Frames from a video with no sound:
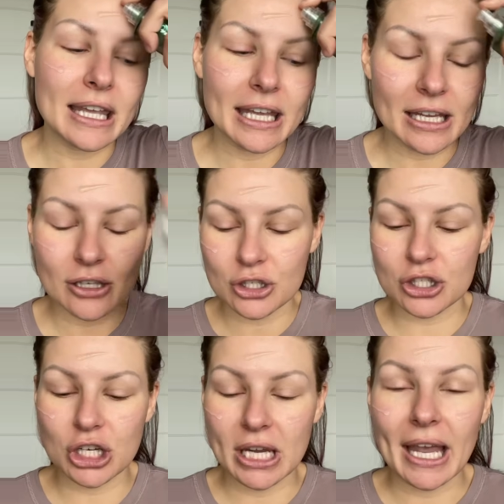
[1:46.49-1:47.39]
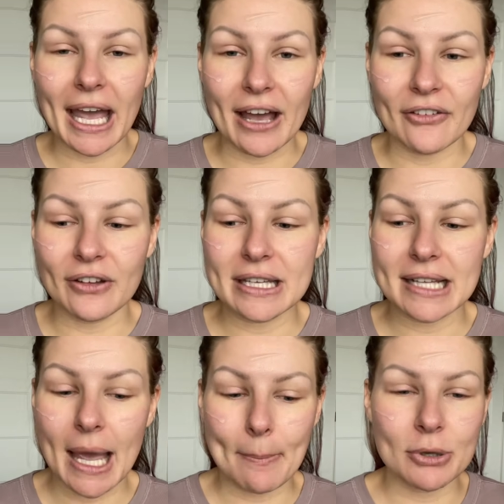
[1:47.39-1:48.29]
EGF is
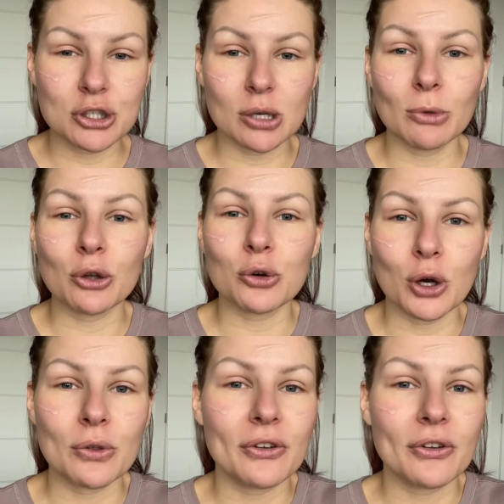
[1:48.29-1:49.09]
epidermal growth